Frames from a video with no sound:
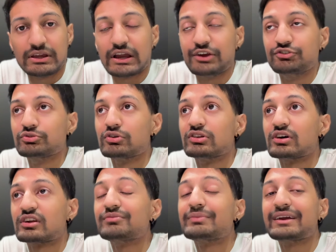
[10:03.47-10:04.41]
I do a lot
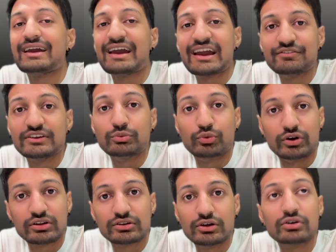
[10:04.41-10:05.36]
of my heavy
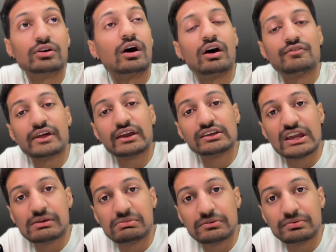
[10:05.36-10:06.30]
workload off that
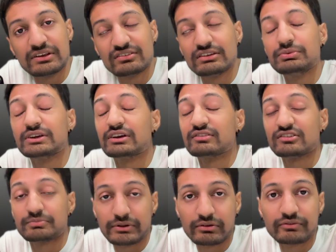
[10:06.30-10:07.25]
gaming PC because it's
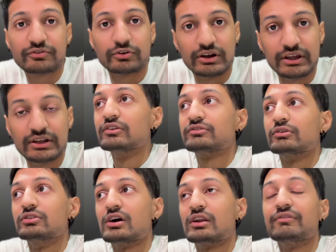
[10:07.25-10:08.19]
built for it. So a
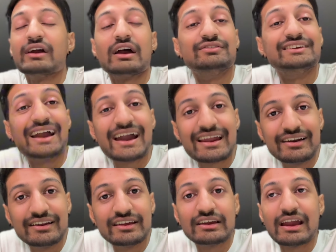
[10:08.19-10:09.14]
lot of heavy
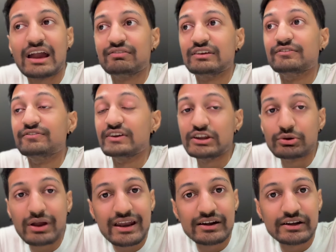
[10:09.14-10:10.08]
editing, heavy video
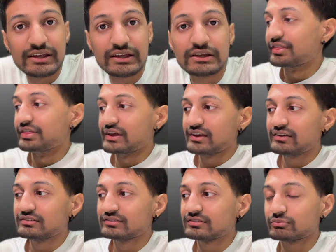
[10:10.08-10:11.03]
editing.
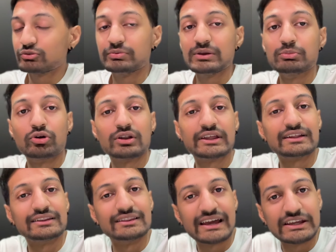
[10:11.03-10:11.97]
This will be more like
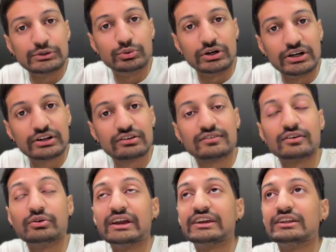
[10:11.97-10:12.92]
light work. So
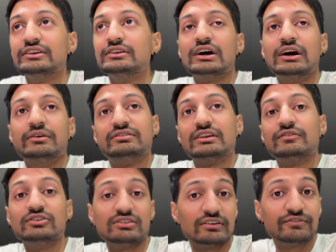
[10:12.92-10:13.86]
I can, instead of
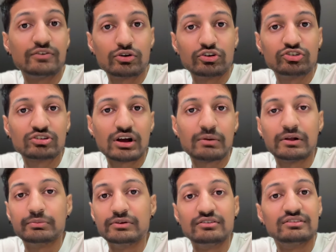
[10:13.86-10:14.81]
using Photoshop, I'll
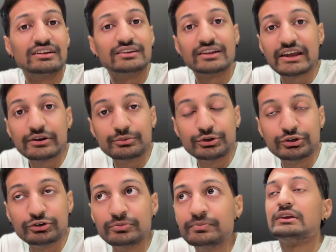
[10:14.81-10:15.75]
be using
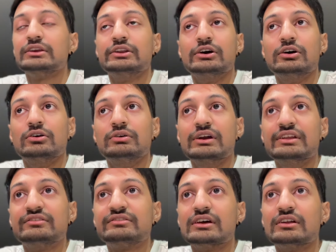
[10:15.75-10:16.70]
Lightroom. You know,
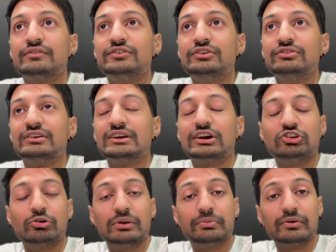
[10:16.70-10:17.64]
instead of using
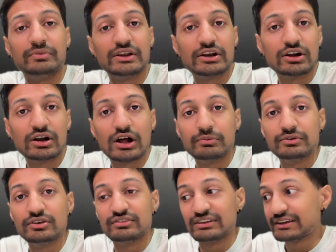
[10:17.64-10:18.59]
Adobe Premiere, I'll be
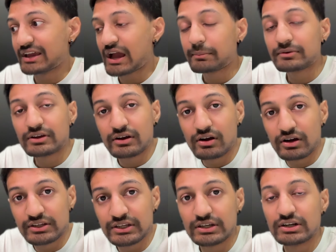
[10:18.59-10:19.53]
using CapCut on
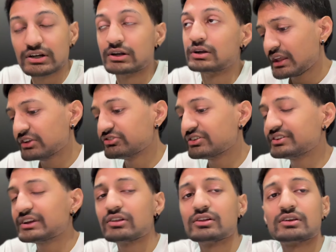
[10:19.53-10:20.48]
here just to
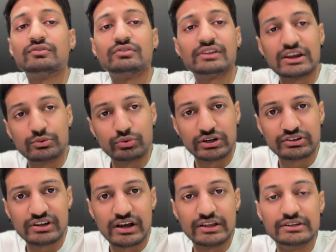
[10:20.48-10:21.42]
get a lot of light work
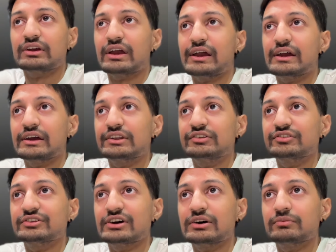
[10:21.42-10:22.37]
done. And
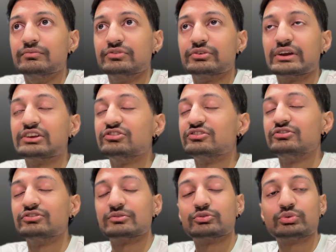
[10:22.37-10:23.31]
so I can just do
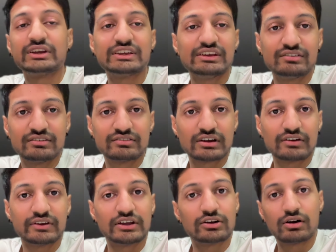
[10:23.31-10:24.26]
some quick, easy stuff
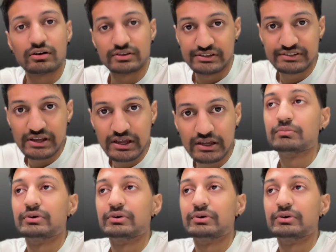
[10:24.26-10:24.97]
and call it a day.